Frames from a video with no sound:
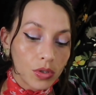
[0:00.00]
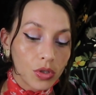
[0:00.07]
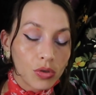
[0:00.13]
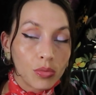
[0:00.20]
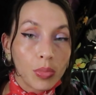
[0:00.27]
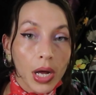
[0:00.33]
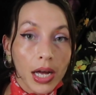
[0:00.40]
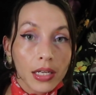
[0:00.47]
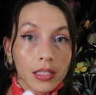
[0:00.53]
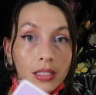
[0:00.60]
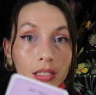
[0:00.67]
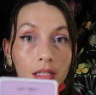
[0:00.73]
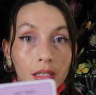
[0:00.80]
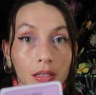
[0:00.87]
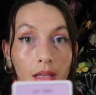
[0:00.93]
do
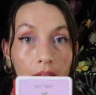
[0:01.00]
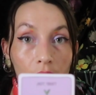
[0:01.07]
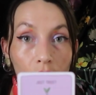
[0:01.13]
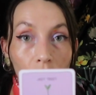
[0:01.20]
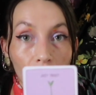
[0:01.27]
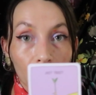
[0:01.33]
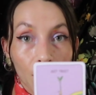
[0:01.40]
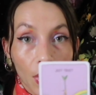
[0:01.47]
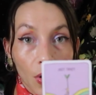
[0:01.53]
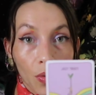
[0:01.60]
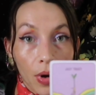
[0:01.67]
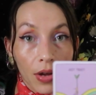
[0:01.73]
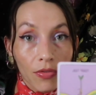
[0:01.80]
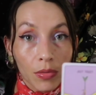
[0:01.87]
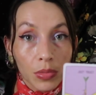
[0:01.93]
best, like, you could run
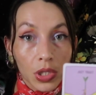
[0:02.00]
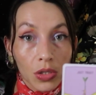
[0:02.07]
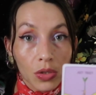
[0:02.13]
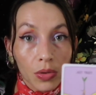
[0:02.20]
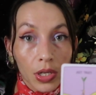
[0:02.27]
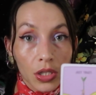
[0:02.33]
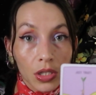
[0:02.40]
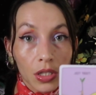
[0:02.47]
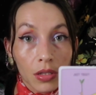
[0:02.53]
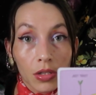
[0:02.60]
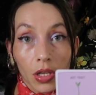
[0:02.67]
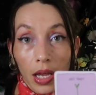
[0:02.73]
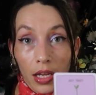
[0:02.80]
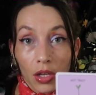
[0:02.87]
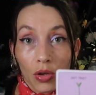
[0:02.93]
away from situations,
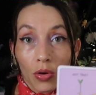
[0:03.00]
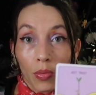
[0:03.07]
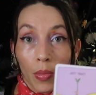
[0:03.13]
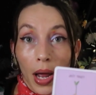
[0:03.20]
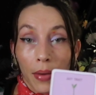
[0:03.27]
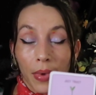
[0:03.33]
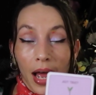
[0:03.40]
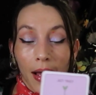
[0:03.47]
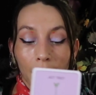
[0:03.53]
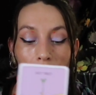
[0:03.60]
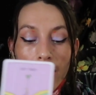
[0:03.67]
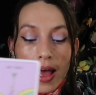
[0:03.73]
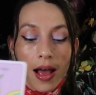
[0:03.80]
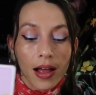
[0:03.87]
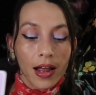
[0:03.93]
like, you might ha-
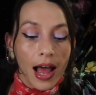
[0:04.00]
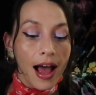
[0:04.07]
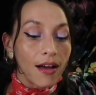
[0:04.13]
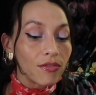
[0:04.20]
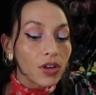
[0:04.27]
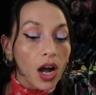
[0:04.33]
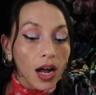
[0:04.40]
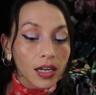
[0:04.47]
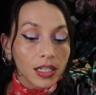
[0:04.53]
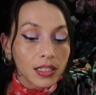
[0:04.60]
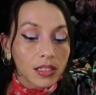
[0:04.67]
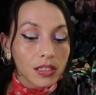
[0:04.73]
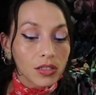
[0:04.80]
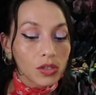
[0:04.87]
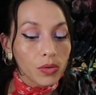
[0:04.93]
have gotten
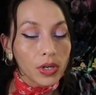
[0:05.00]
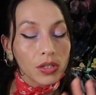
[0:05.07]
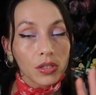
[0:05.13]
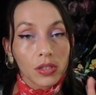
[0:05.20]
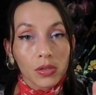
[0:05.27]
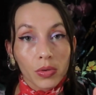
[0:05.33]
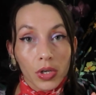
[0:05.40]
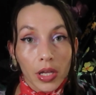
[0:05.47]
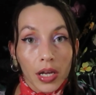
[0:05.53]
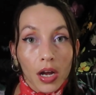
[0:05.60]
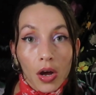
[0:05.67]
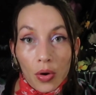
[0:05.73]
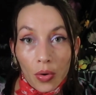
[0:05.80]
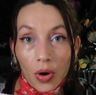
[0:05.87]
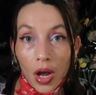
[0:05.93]
into situations where you're
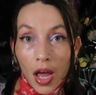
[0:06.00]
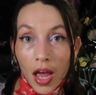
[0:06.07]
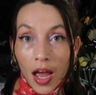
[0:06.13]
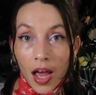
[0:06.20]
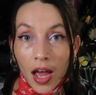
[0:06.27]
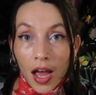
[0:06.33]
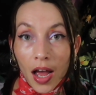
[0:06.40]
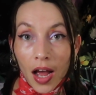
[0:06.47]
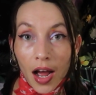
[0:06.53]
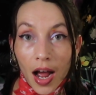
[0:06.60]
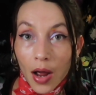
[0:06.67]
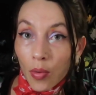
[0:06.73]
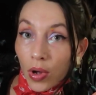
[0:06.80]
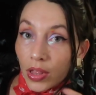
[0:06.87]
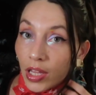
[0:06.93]
like, oh,
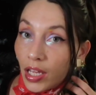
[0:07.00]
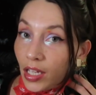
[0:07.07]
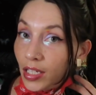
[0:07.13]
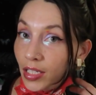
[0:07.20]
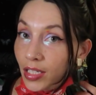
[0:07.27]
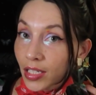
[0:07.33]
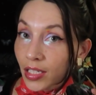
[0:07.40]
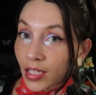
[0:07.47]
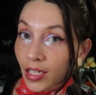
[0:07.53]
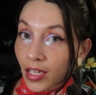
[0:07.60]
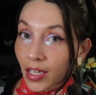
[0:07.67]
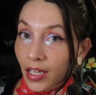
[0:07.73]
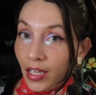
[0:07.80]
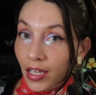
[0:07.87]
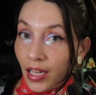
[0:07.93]
I want this,
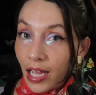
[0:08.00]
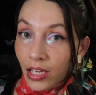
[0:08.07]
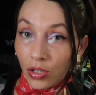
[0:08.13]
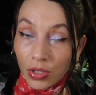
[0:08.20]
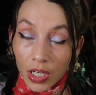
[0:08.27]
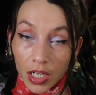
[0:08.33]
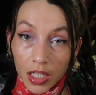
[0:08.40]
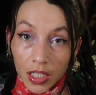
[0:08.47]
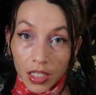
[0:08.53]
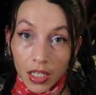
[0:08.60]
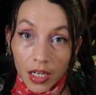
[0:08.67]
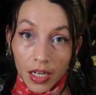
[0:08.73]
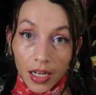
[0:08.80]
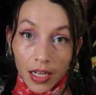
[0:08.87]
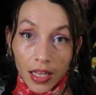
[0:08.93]
and you didn't.
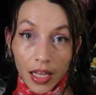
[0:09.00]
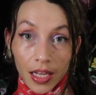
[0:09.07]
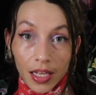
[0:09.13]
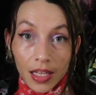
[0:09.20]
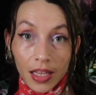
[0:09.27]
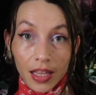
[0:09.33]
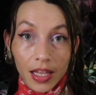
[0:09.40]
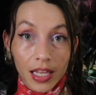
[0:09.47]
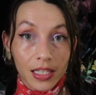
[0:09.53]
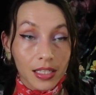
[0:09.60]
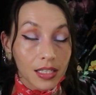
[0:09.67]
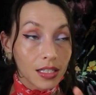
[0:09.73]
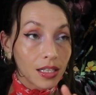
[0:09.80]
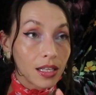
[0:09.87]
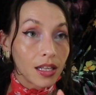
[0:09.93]
Like,
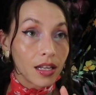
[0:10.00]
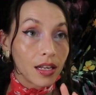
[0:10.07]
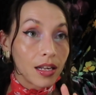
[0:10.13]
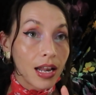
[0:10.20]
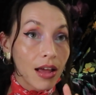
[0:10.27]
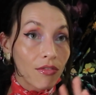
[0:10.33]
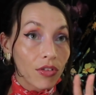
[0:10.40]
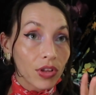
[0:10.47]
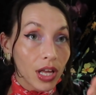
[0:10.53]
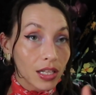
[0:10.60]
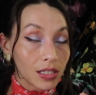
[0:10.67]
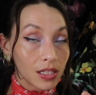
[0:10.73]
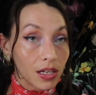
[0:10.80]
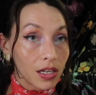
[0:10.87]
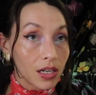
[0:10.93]
it's n- never
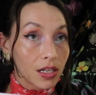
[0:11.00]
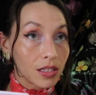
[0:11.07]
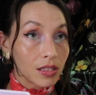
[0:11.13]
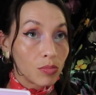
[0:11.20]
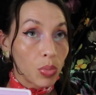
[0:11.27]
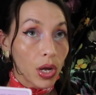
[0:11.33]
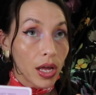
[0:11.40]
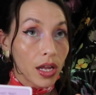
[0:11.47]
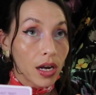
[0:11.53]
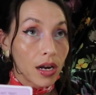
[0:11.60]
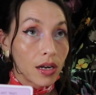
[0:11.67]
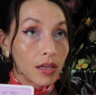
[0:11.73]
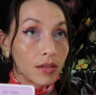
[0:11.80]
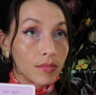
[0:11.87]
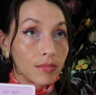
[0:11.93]
that serious, but
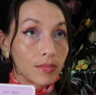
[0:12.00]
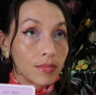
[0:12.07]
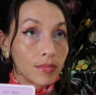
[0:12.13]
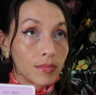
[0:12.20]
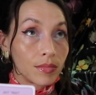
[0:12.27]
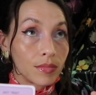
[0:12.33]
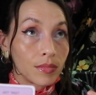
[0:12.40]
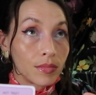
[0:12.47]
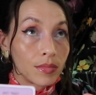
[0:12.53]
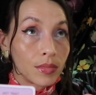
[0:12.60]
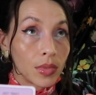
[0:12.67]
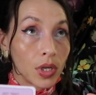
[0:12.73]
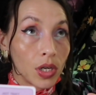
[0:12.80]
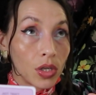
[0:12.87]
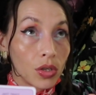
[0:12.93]
um,
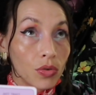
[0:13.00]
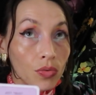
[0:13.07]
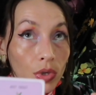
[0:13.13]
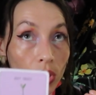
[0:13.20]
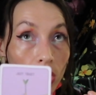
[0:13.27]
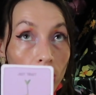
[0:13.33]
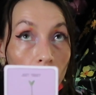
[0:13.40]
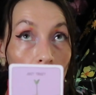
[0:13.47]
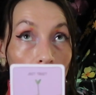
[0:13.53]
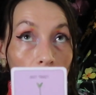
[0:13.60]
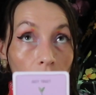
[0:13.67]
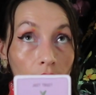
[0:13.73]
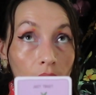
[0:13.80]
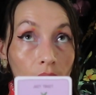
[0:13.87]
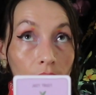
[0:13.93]
you're really
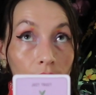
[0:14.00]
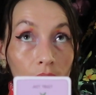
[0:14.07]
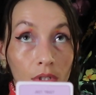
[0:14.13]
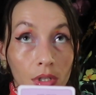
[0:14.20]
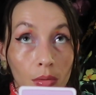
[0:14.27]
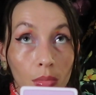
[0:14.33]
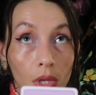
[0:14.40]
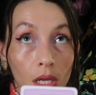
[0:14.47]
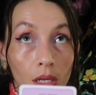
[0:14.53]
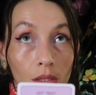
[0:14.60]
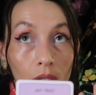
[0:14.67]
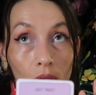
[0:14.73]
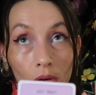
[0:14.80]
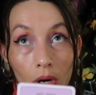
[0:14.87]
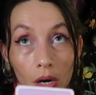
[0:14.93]
looking for
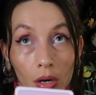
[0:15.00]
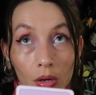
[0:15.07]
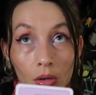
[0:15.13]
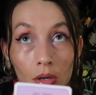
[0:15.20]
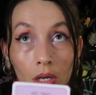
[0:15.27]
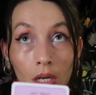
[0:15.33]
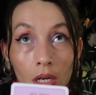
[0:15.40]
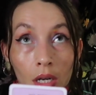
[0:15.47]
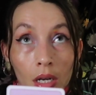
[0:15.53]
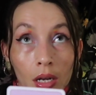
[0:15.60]
something to grow,